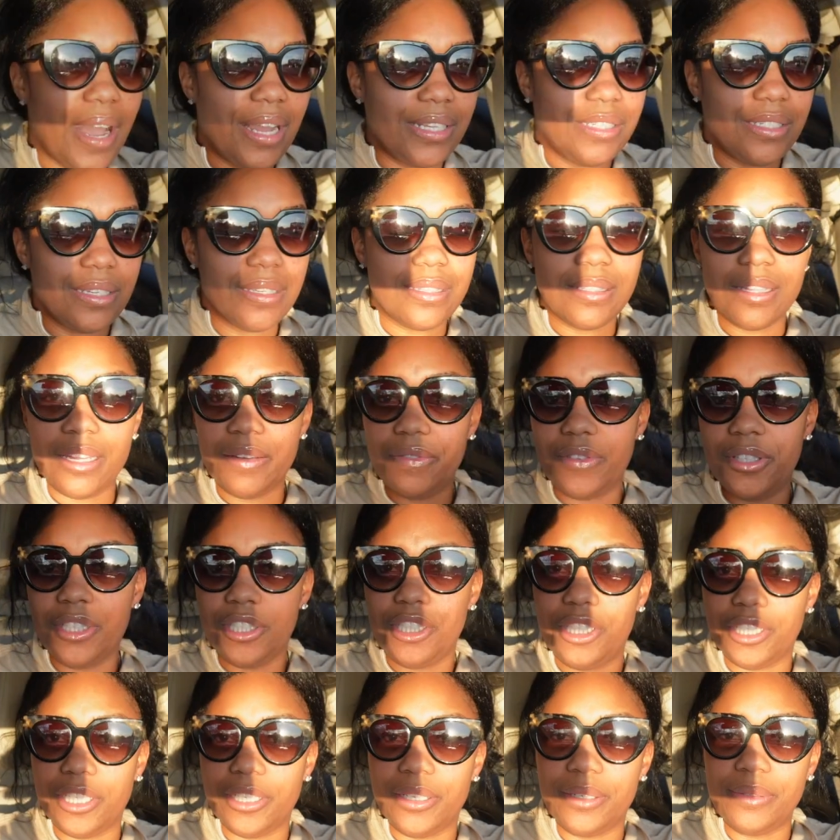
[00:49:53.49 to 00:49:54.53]
I just left the
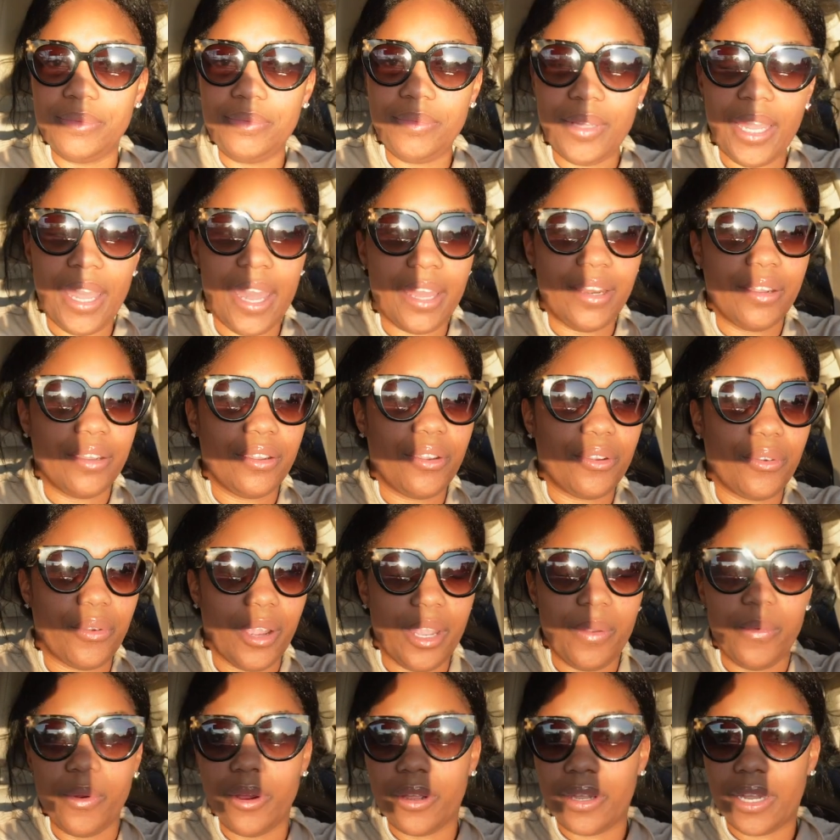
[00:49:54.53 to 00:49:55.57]
gym, had a
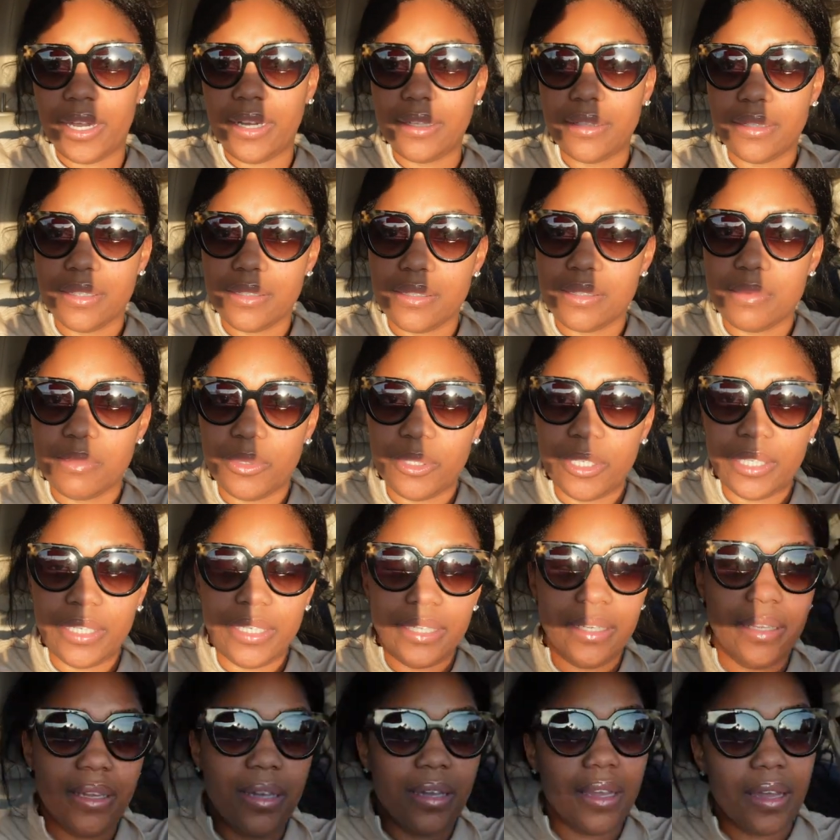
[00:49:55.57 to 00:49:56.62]
great workout this
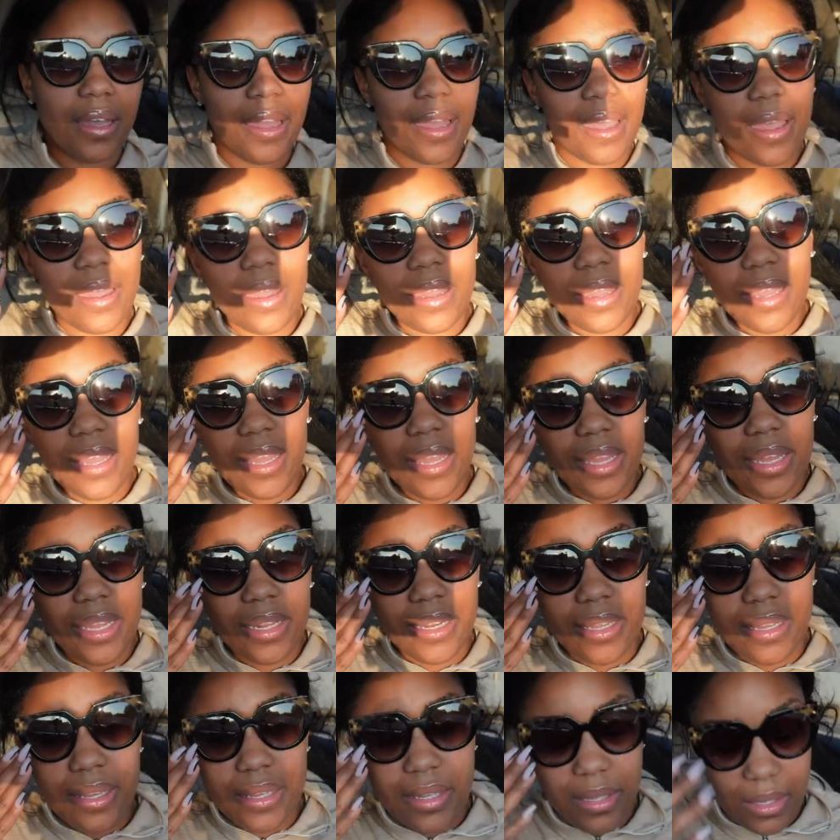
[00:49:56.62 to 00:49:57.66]
morning.
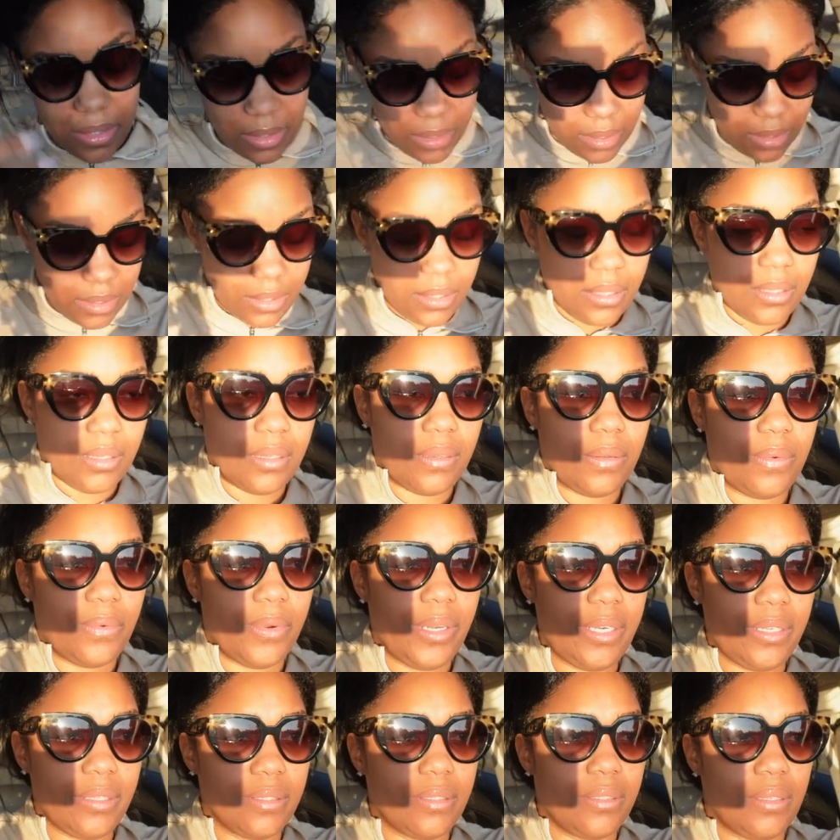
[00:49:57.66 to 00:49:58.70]
It is,
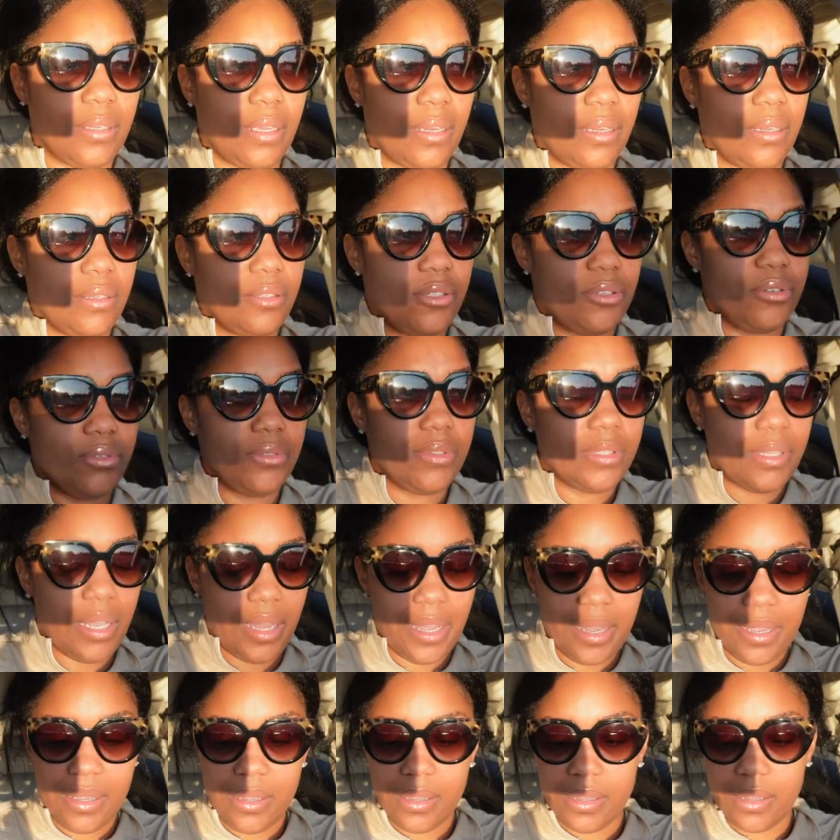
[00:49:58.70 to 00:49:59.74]
what is today,
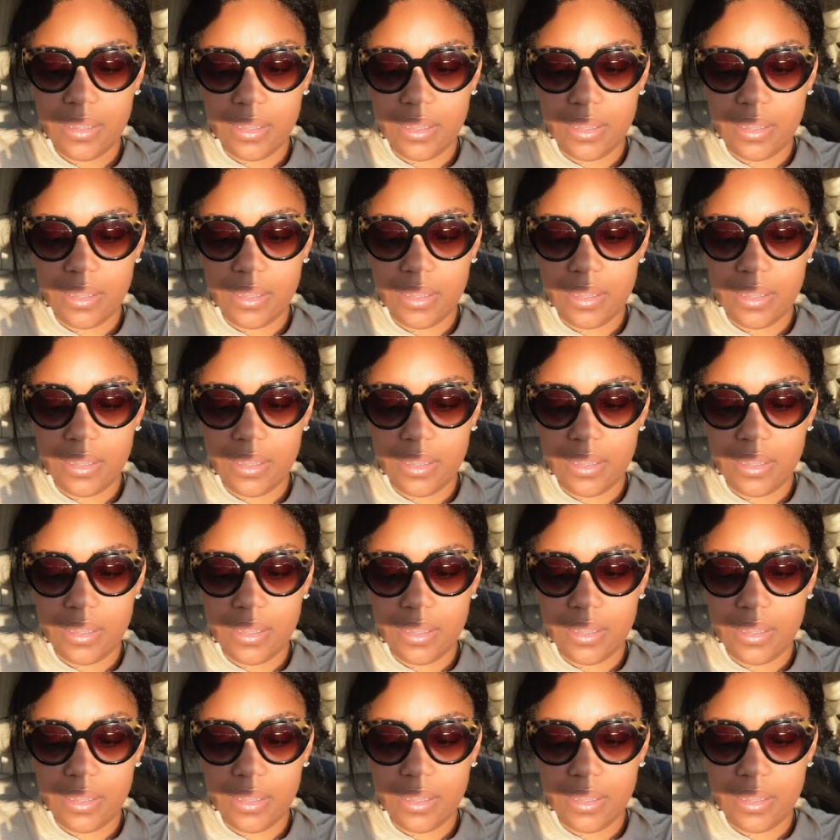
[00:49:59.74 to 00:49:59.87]
Tuesday?